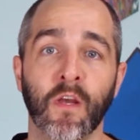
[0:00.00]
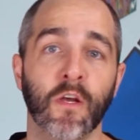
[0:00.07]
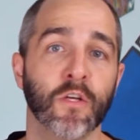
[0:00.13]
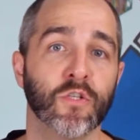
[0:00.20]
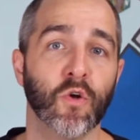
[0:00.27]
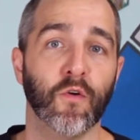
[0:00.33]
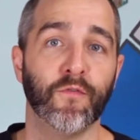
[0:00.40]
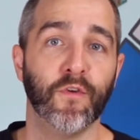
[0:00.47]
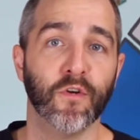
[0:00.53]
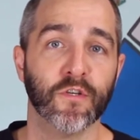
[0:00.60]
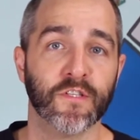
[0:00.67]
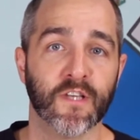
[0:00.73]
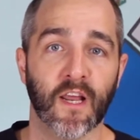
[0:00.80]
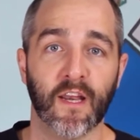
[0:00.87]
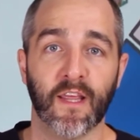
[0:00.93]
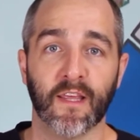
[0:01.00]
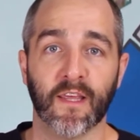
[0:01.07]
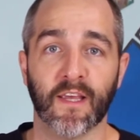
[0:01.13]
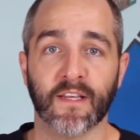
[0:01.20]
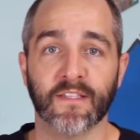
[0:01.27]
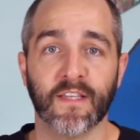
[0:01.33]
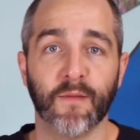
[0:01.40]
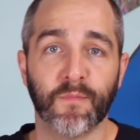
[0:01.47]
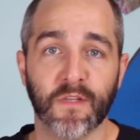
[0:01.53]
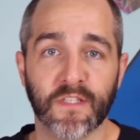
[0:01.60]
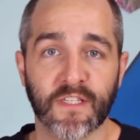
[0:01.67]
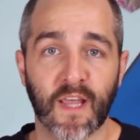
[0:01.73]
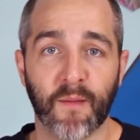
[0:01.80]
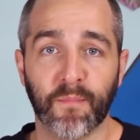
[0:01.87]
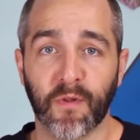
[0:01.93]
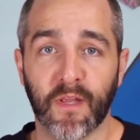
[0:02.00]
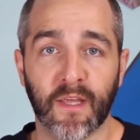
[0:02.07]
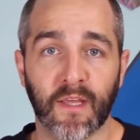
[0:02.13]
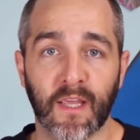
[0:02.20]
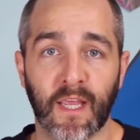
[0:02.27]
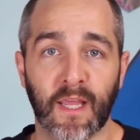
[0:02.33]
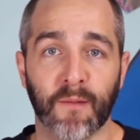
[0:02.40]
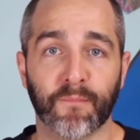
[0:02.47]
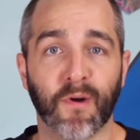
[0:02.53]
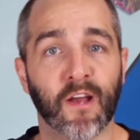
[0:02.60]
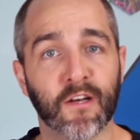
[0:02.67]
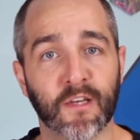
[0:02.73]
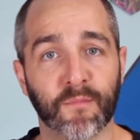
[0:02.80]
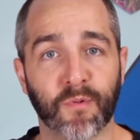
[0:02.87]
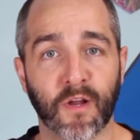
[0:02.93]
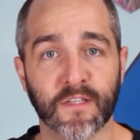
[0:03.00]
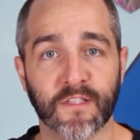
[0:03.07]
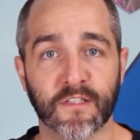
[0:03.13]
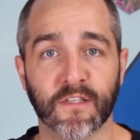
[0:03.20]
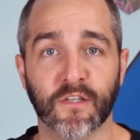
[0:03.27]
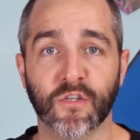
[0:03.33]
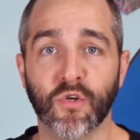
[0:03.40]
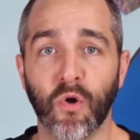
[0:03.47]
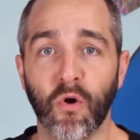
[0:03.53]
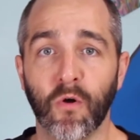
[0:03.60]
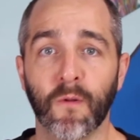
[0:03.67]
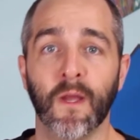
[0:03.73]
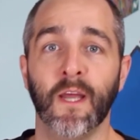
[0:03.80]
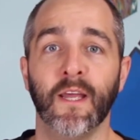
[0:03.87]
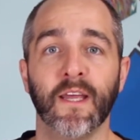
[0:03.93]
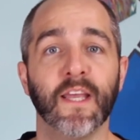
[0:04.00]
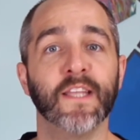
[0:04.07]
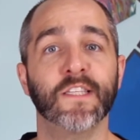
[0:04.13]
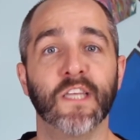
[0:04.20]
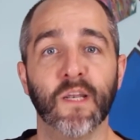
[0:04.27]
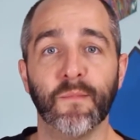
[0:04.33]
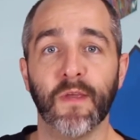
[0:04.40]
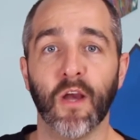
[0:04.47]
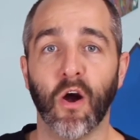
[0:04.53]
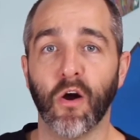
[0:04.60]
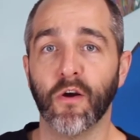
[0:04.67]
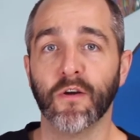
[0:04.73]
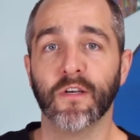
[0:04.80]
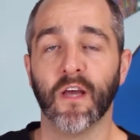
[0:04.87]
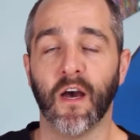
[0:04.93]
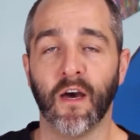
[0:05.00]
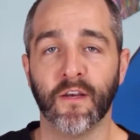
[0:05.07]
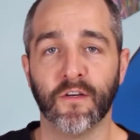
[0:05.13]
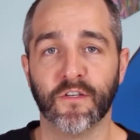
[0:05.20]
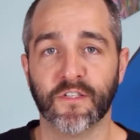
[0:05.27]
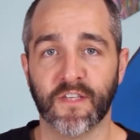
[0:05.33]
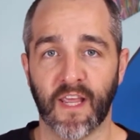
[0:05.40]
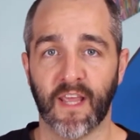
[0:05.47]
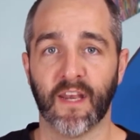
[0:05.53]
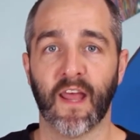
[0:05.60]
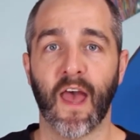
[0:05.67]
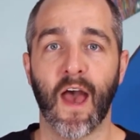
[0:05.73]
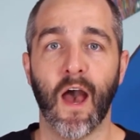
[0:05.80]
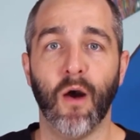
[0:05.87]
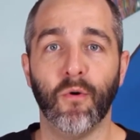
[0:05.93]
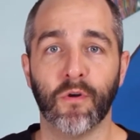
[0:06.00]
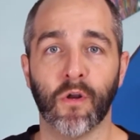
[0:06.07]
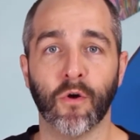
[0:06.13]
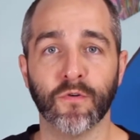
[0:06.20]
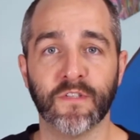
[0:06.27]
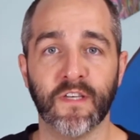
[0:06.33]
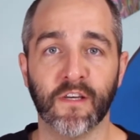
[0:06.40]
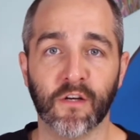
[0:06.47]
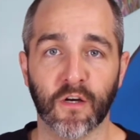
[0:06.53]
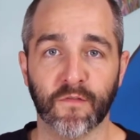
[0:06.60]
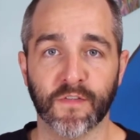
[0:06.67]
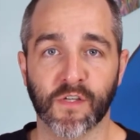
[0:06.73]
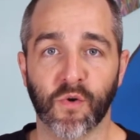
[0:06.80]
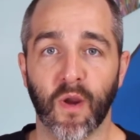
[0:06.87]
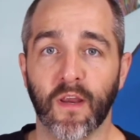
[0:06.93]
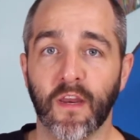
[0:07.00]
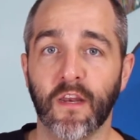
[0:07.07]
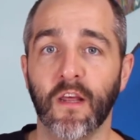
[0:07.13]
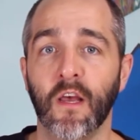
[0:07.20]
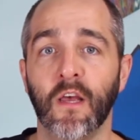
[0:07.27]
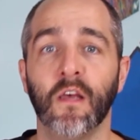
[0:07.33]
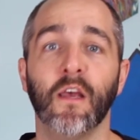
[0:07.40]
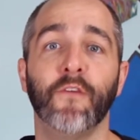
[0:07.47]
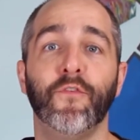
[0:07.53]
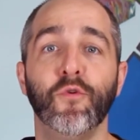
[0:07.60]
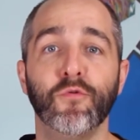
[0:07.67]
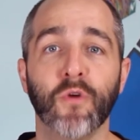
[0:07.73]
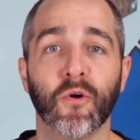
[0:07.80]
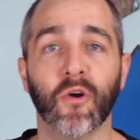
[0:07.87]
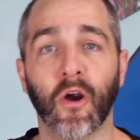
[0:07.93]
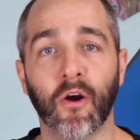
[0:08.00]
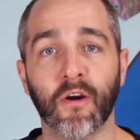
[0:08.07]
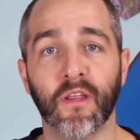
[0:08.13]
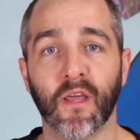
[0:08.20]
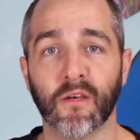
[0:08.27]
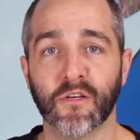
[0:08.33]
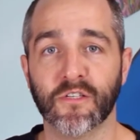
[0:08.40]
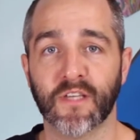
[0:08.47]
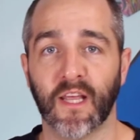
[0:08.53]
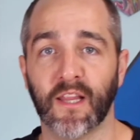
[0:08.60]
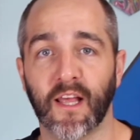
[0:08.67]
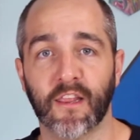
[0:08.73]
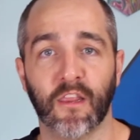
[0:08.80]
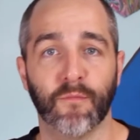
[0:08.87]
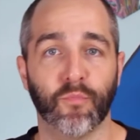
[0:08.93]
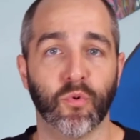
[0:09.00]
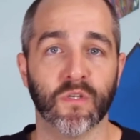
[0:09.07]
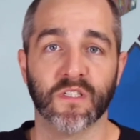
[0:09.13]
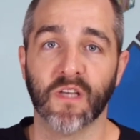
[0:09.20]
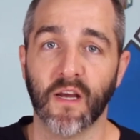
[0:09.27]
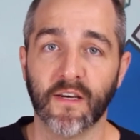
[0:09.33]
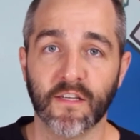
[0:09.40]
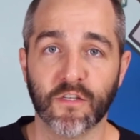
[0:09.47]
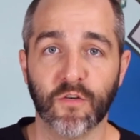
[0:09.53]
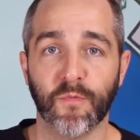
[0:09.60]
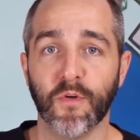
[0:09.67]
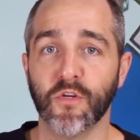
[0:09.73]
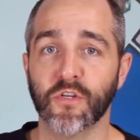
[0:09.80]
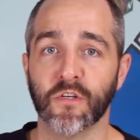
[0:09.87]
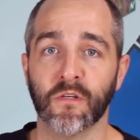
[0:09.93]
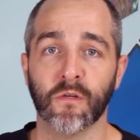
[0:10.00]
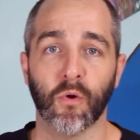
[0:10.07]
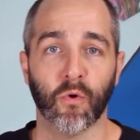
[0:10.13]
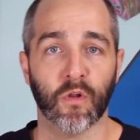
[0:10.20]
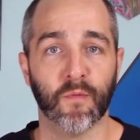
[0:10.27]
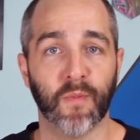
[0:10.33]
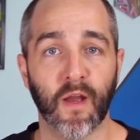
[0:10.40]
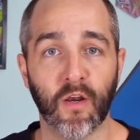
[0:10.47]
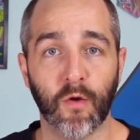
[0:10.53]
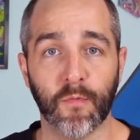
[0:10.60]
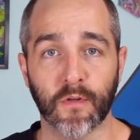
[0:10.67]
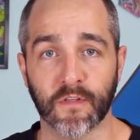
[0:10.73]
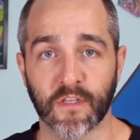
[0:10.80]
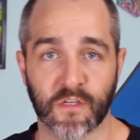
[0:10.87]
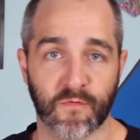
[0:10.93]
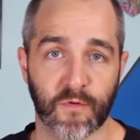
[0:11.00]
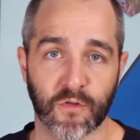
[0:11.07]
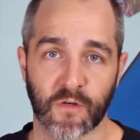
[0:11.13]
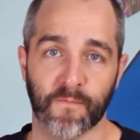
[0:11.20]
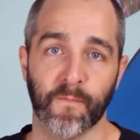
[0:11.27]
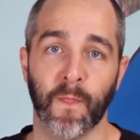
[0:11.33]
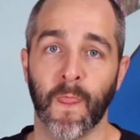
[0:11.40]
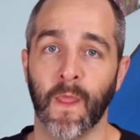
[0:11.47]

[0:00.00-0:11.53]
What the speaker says: So if you're studying acceptance sampling in product and process control, it's going to be hard to understand how an OC curve is created if you don't already understand like the Poisson distribution or the binomial distribution.